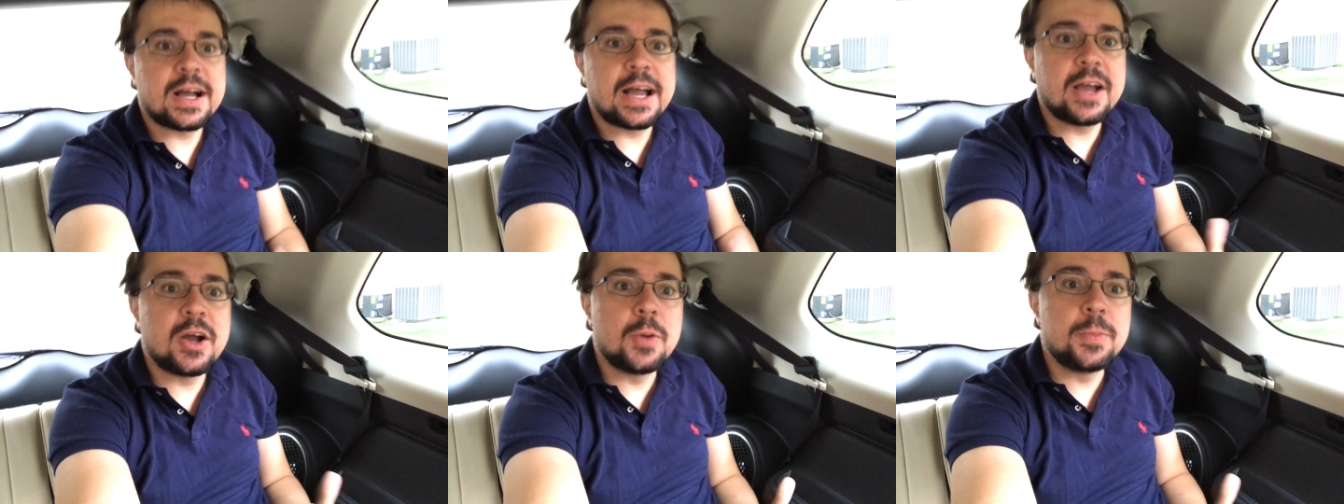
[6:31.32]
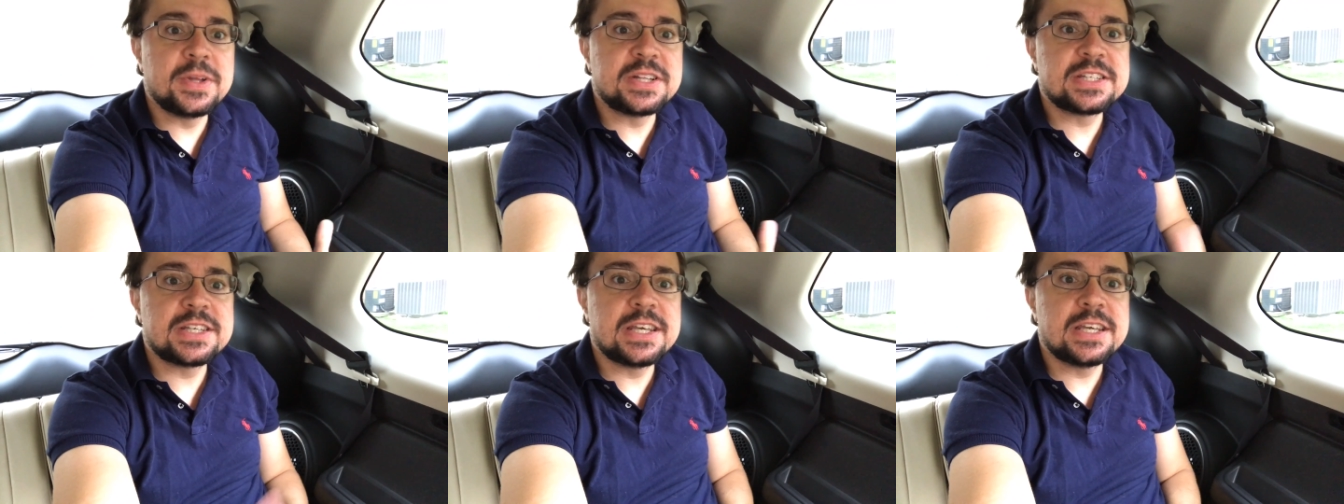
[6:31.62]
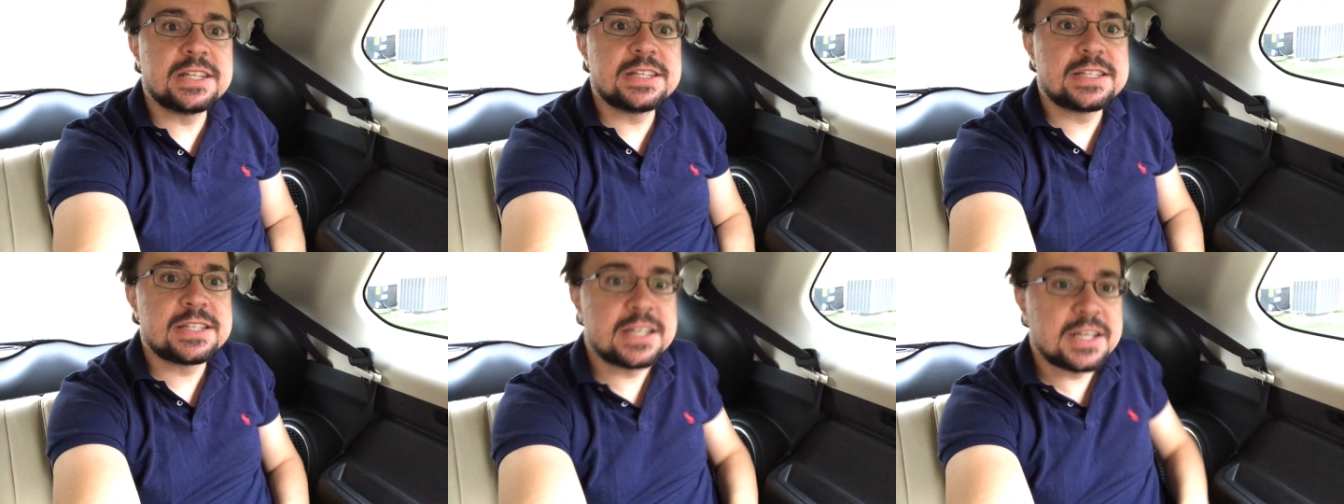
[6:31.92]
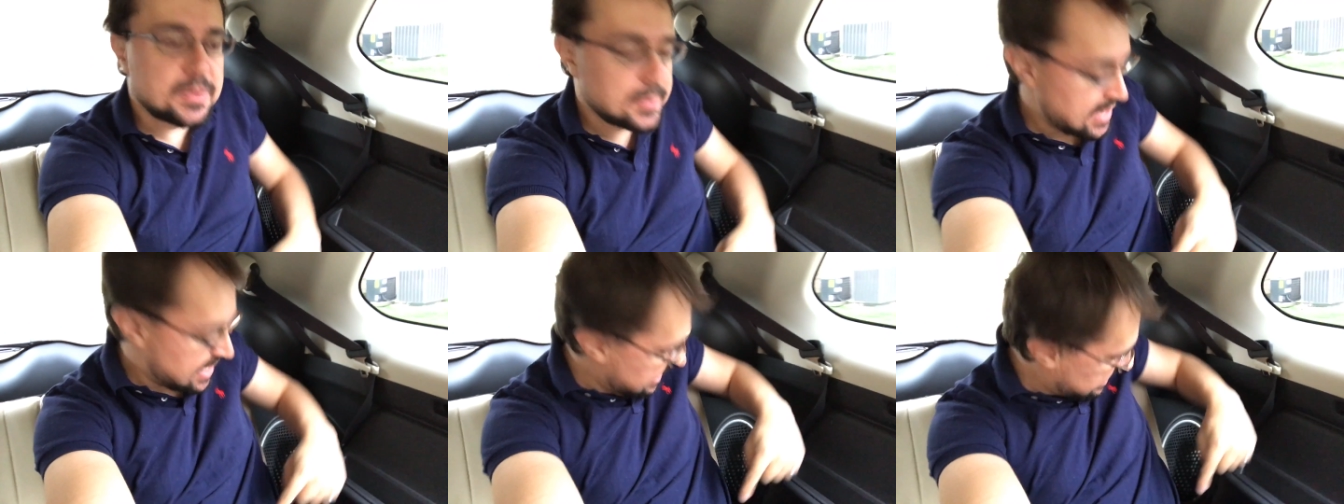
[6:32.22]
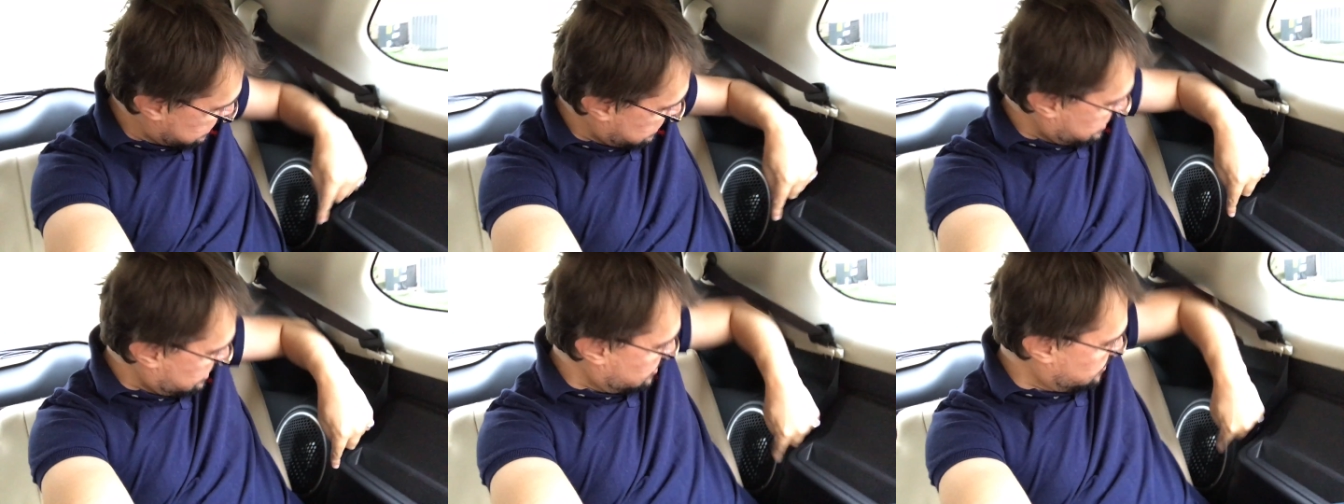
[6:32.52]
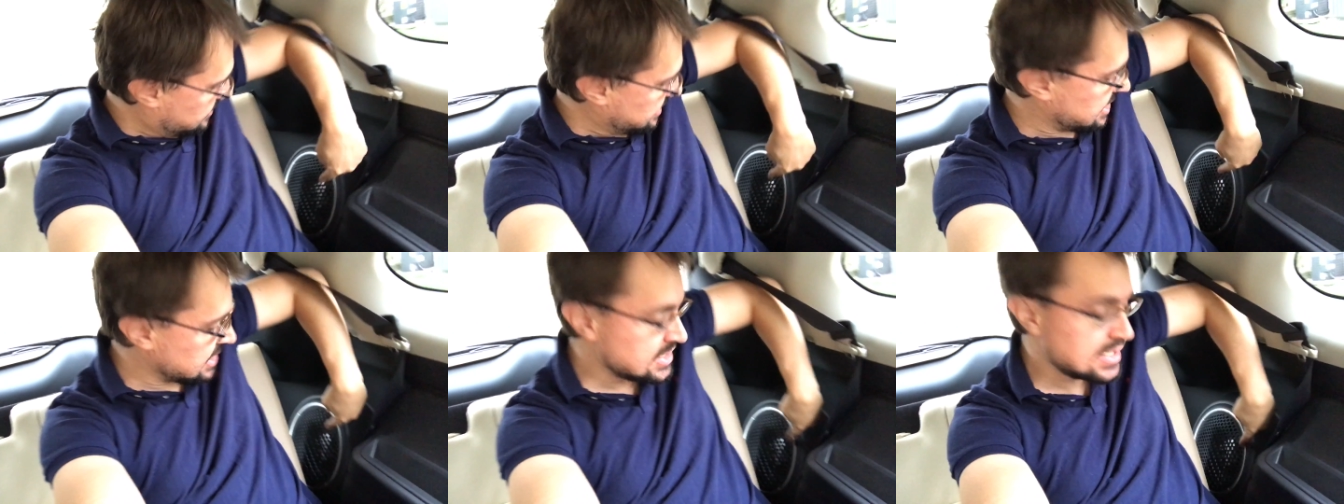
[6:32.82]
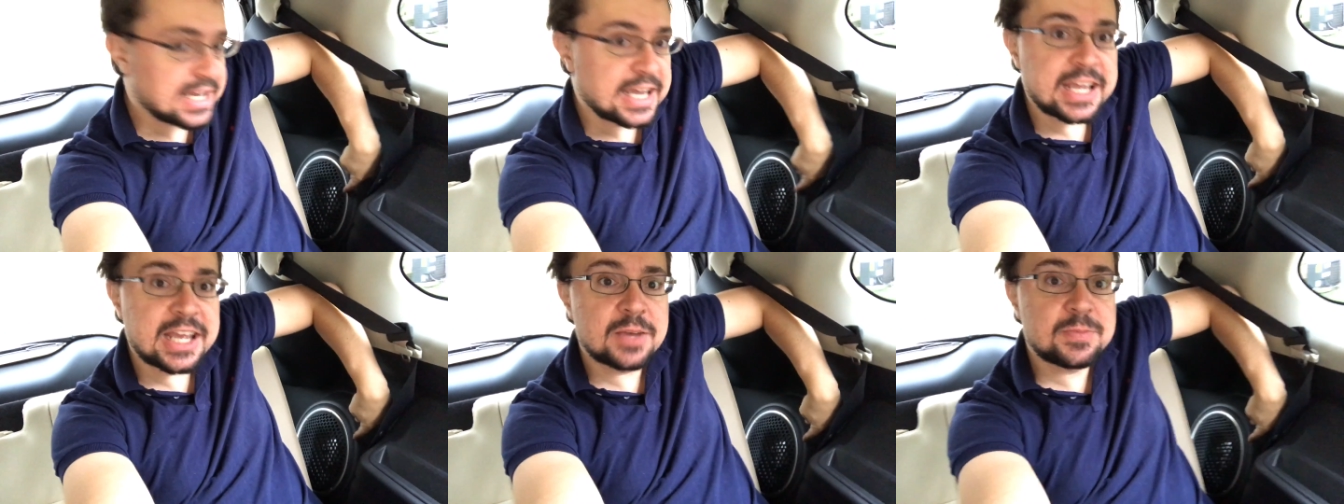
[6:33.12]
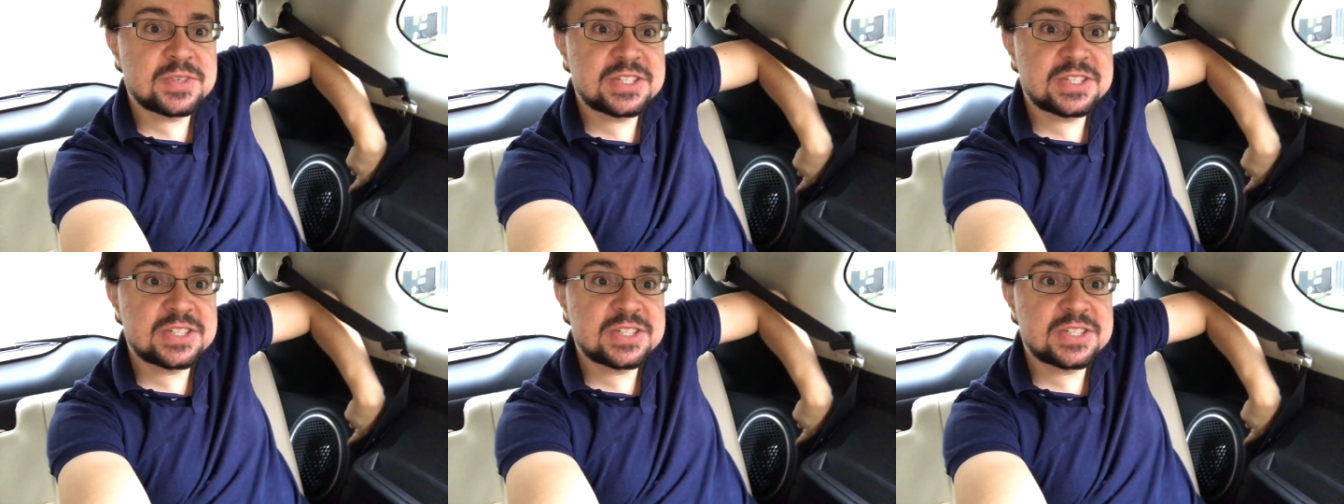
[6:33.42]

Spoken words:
I hope it's kids sitting back here, because I am